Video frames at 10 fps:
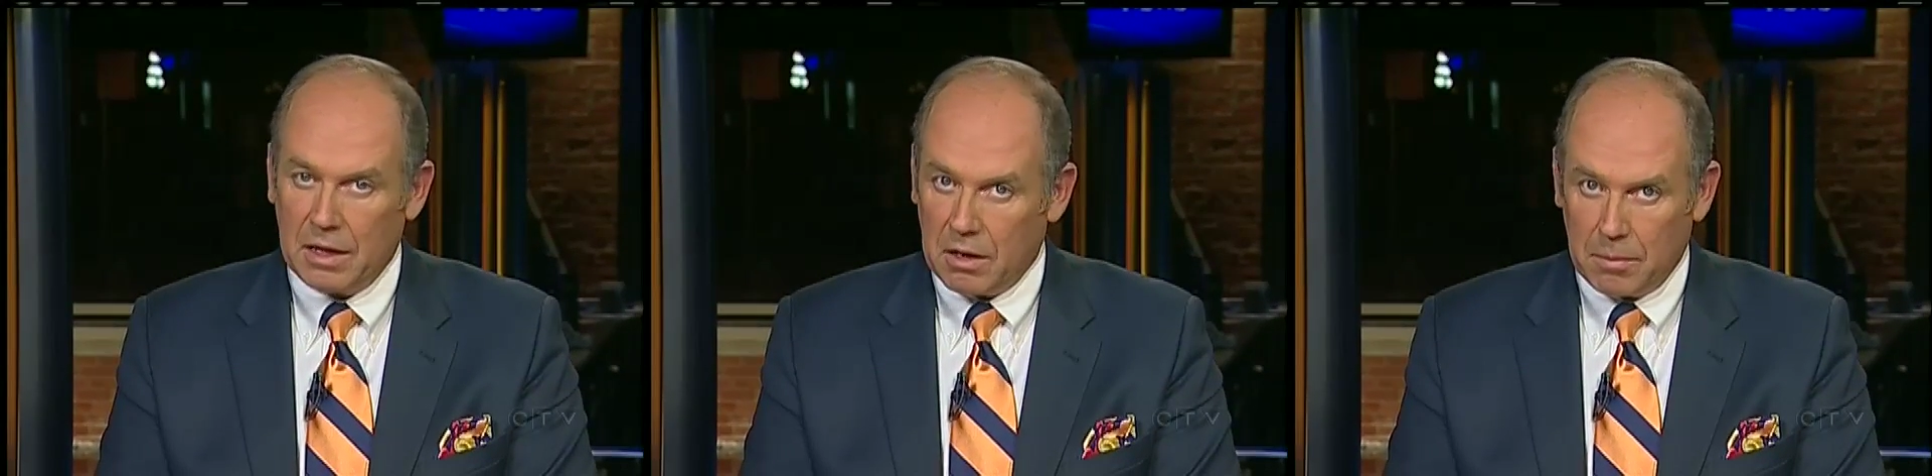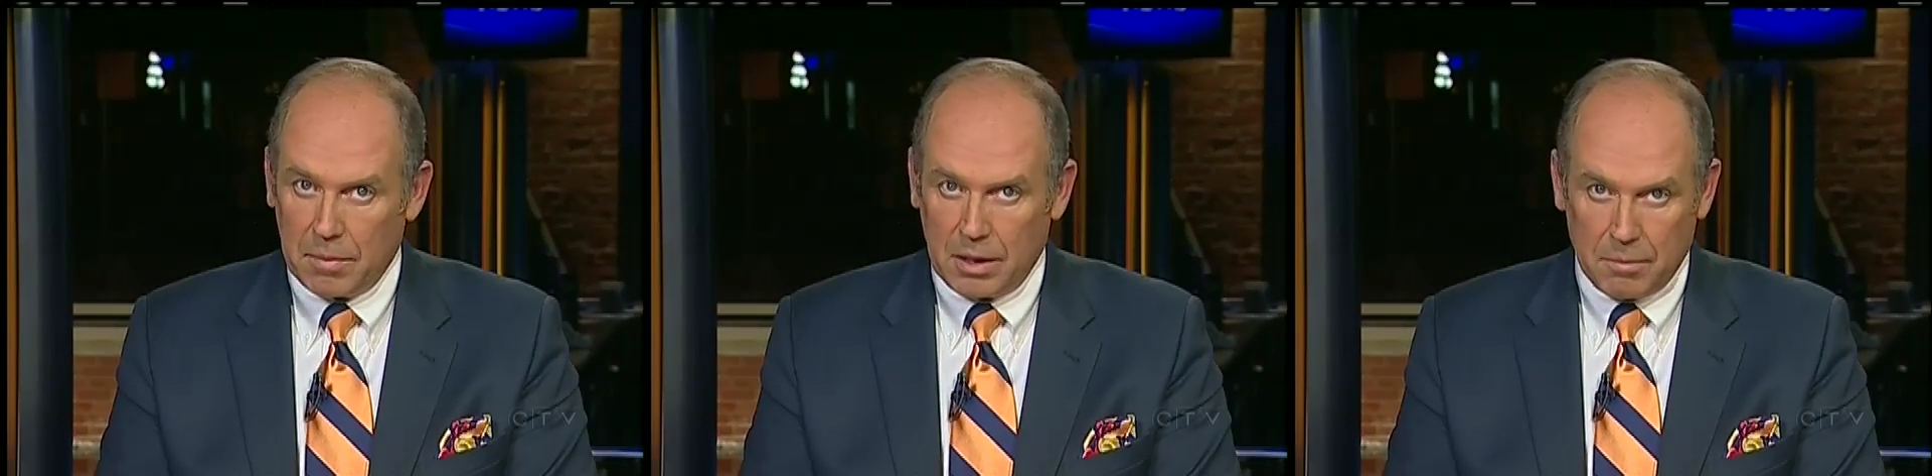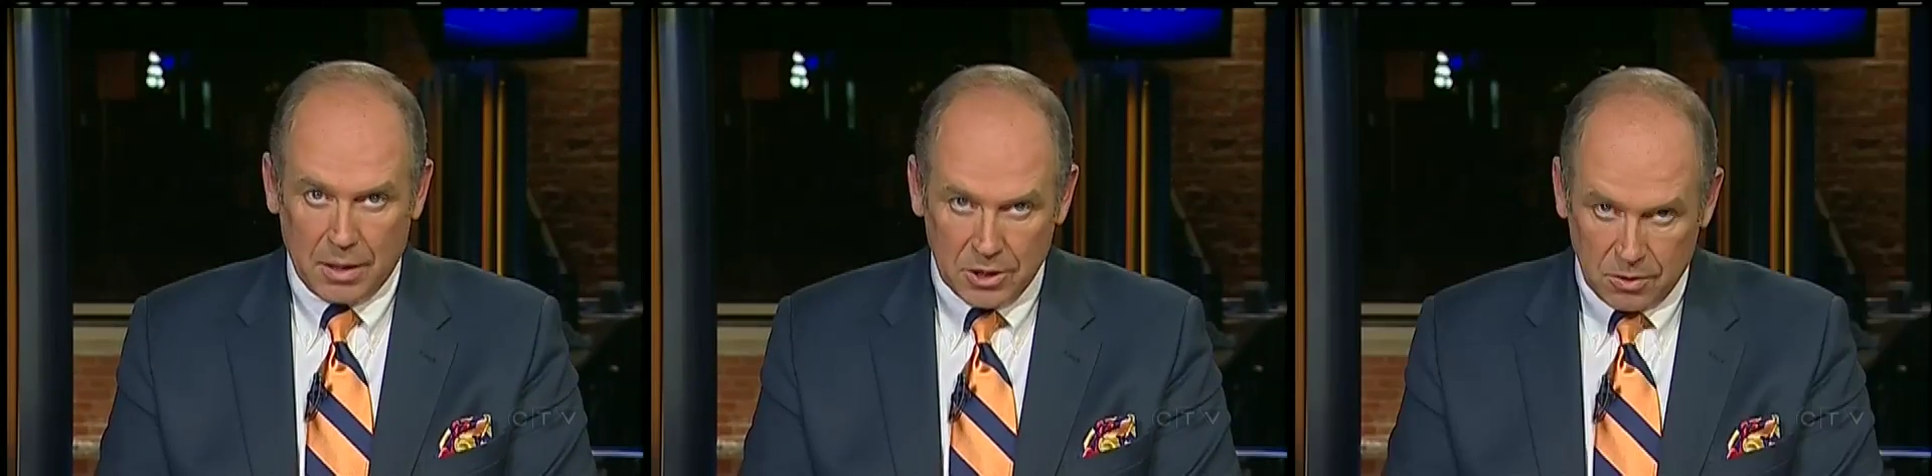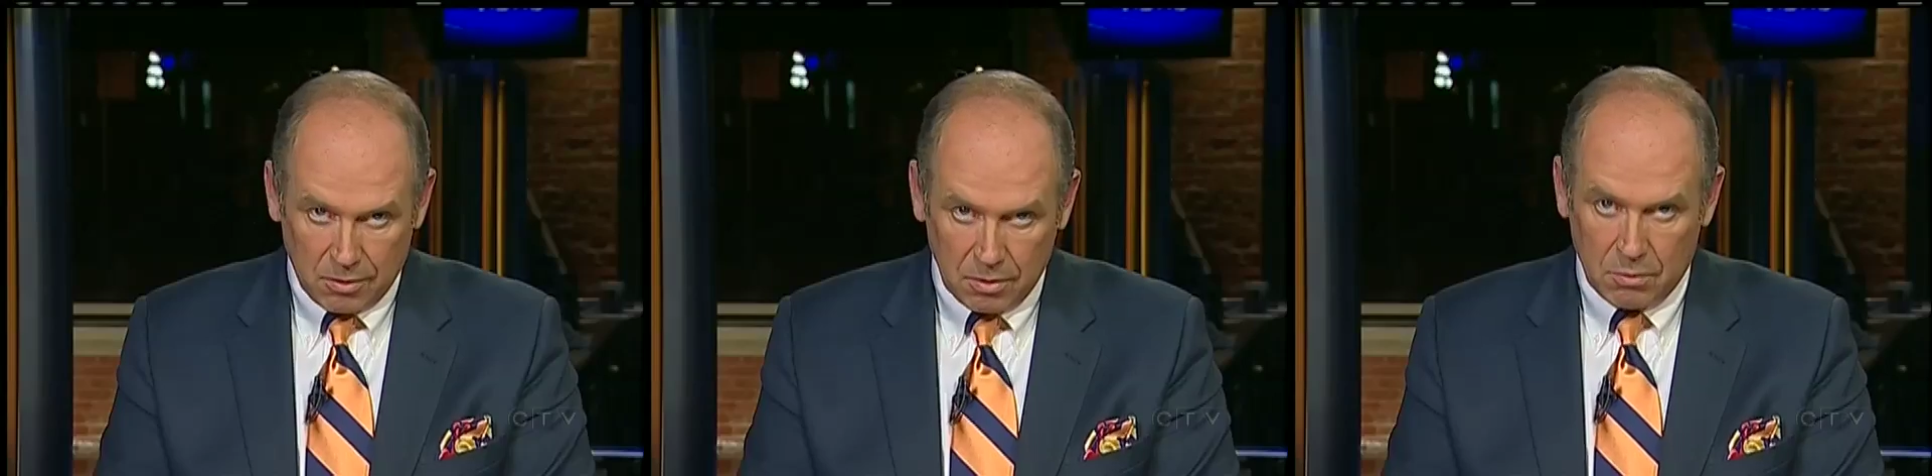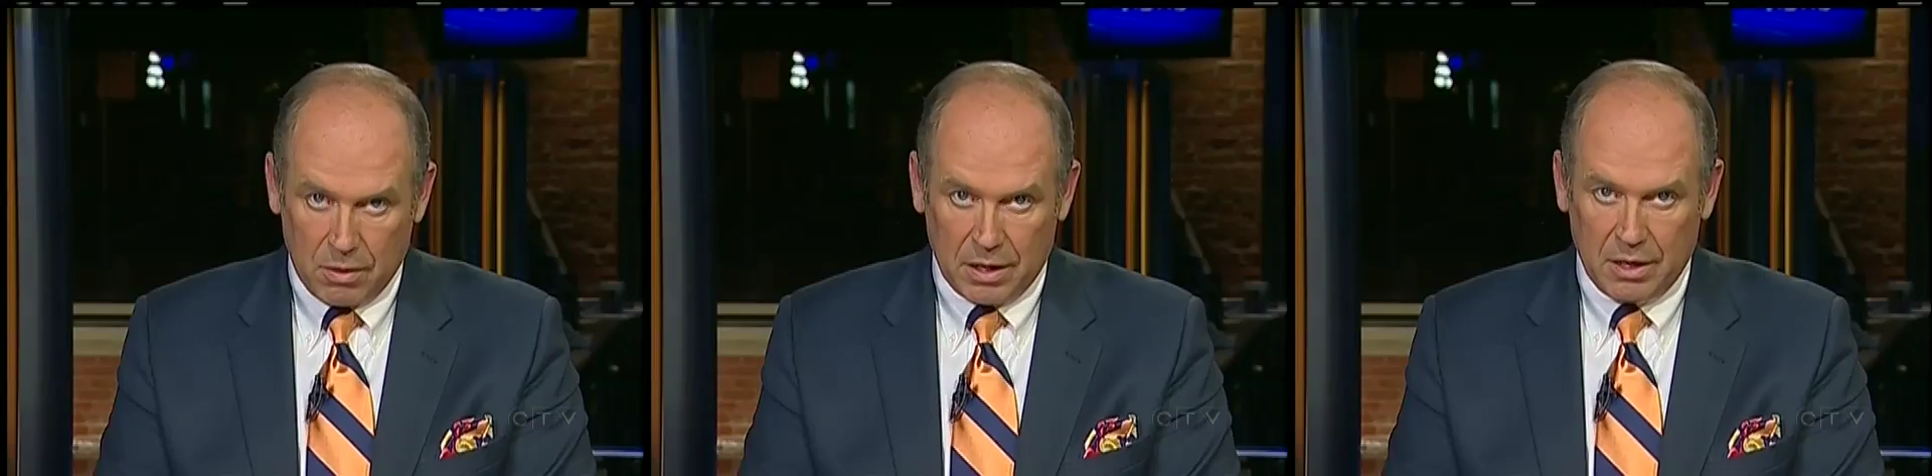and in a major
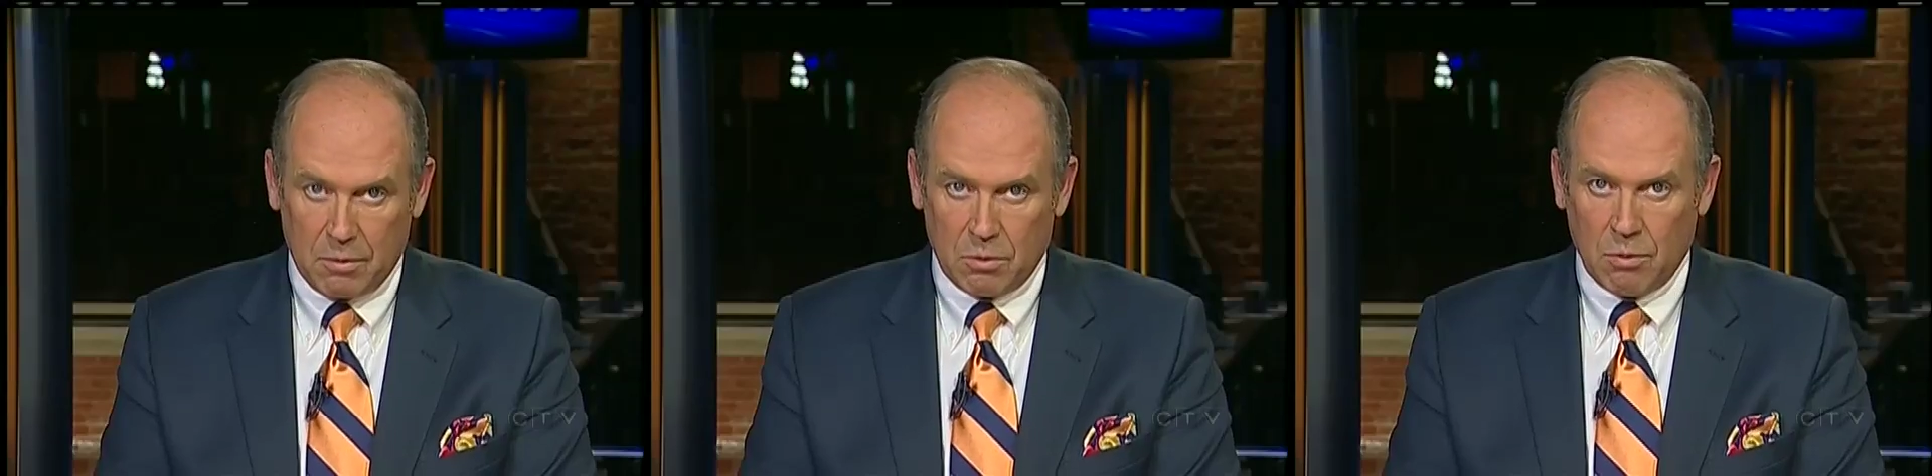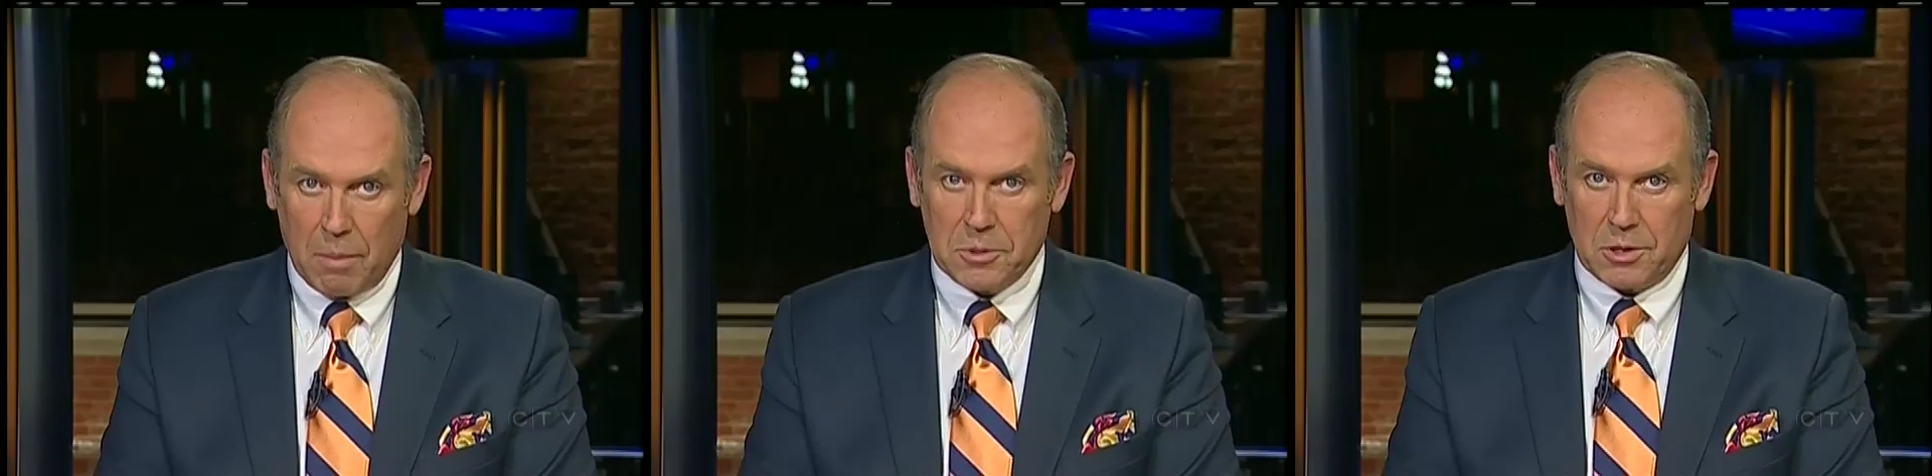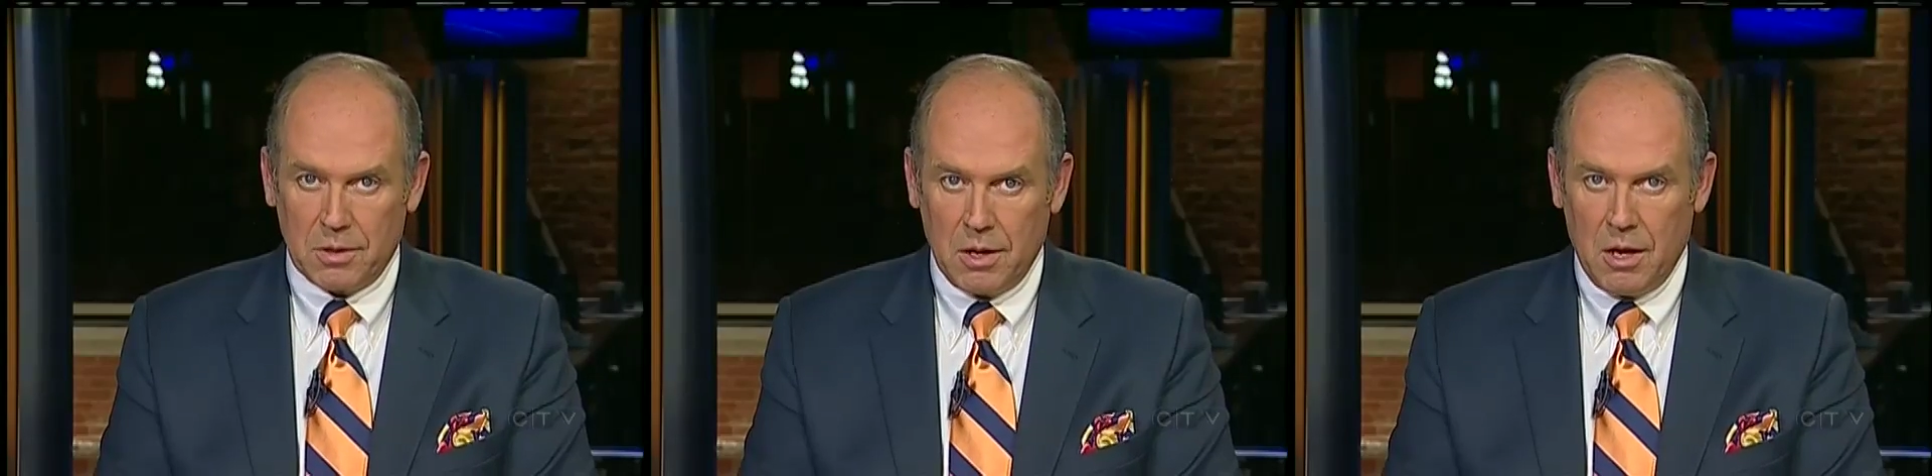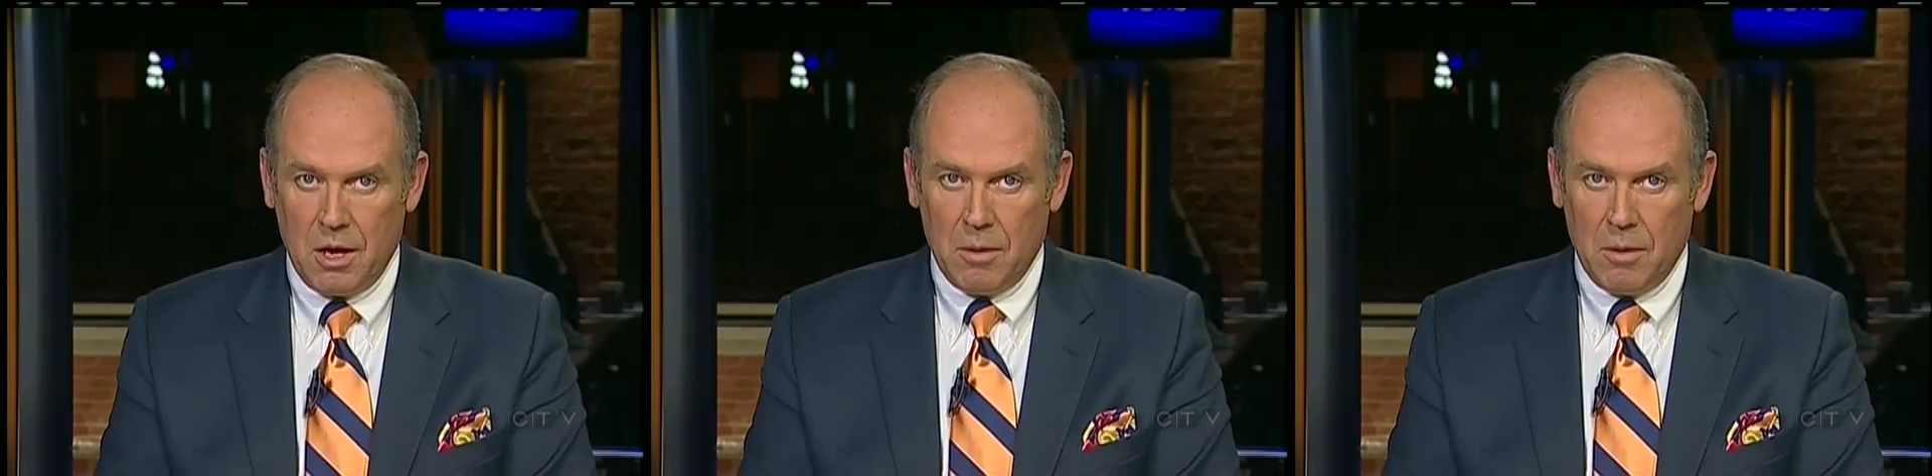earthquake, it would rupture,